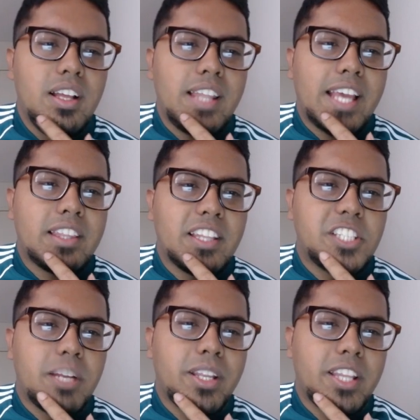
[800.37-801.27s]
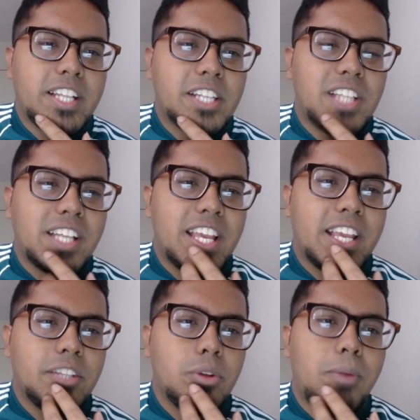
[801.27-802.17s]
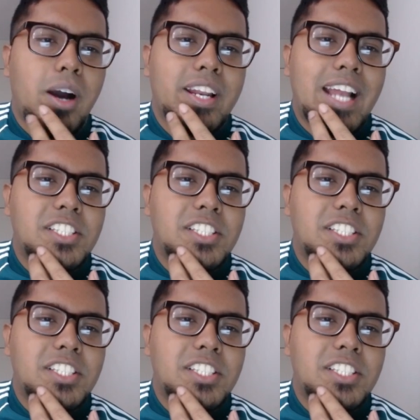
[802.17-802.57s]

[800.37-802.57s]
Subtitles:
Like, legitimately, there's nothing you can do about it.